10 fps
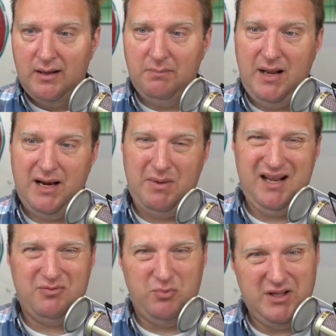and man, am I
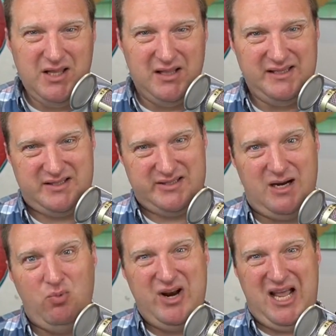going to really let
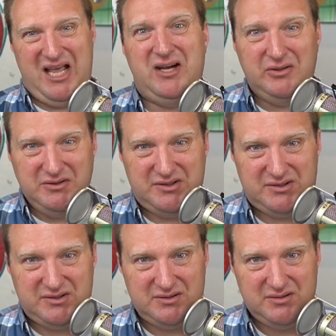someone
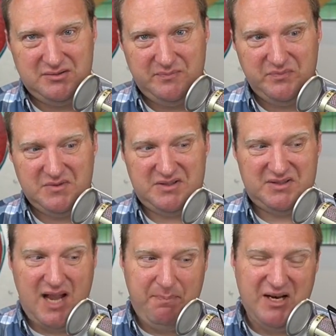else
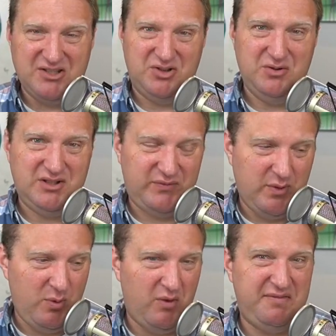step in and do this
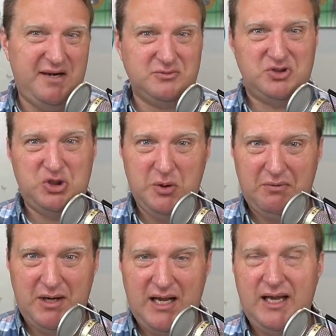for me? What if they don't do
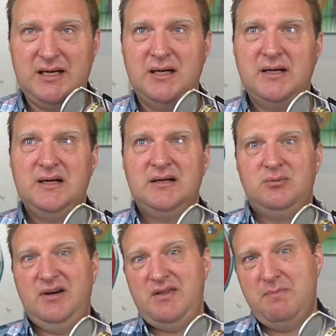it right?
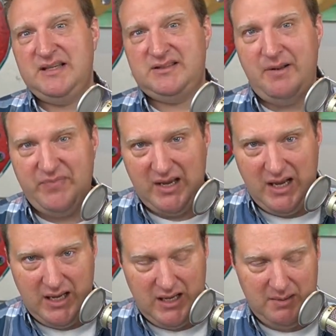What if they mess something
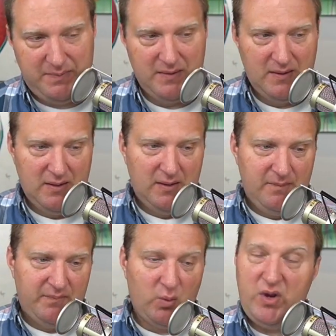up?
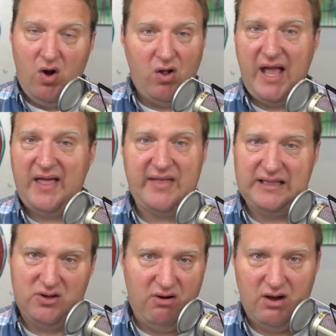We all had
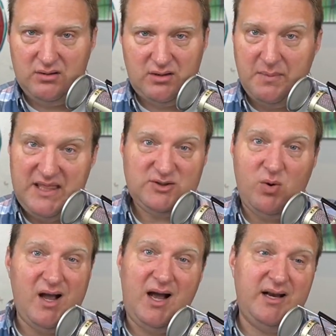that thought. I mean, that's
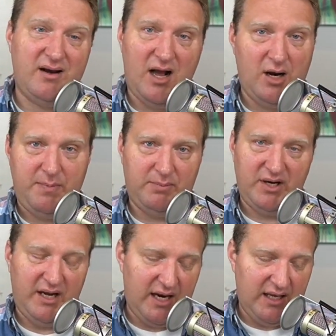why I didn't hire
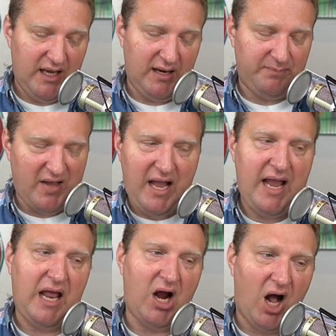people. And, and again, I
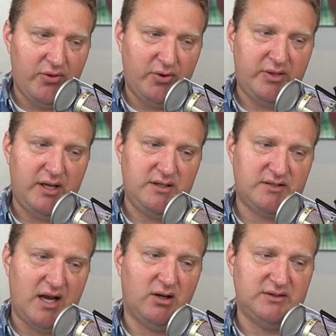had other
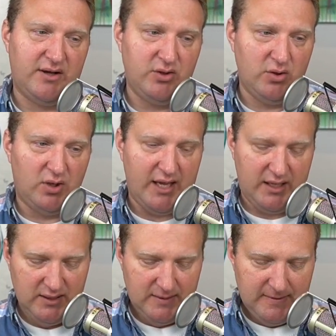things. Like, I'll tell you, like,